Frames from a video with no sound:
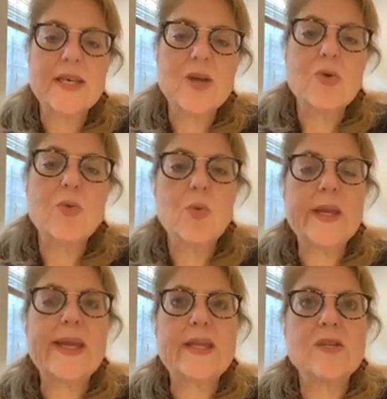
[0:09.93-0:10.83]

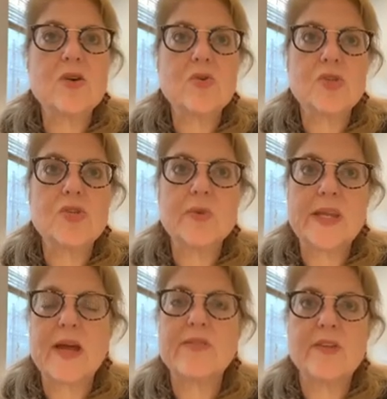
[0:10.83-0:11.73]
We don't do
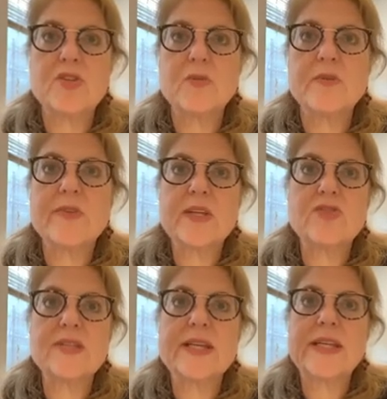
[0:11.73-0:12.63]
enough in terms of
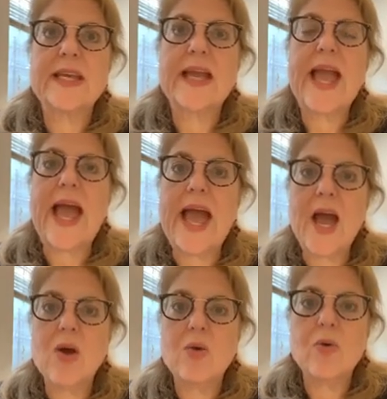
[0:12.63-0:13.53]
understanding
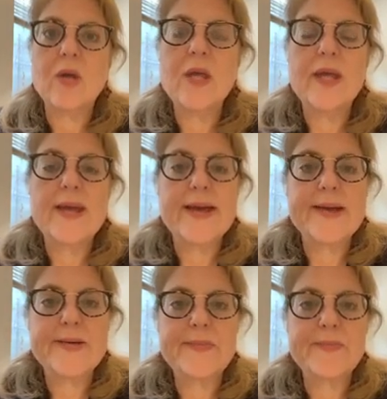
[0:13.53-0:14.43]
how
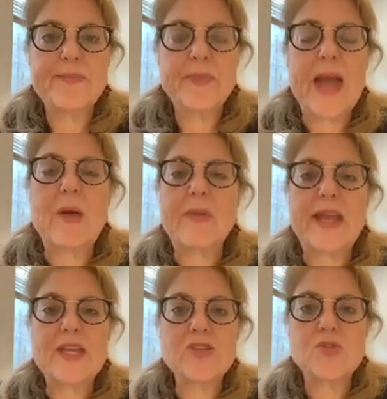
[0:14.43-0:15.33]

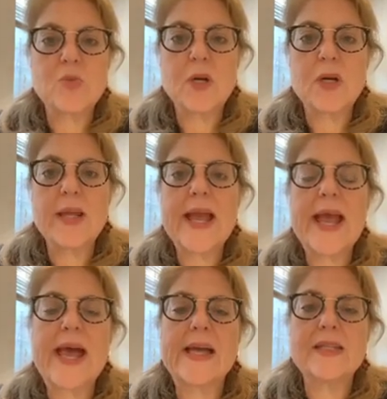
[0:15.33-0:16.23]
medications work,
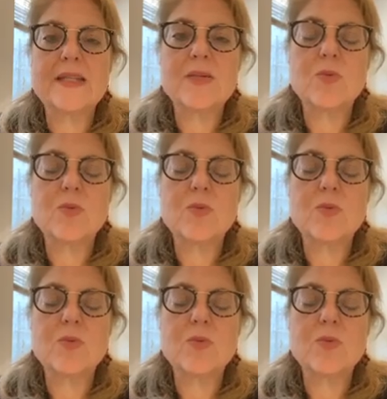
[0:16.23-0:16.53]
and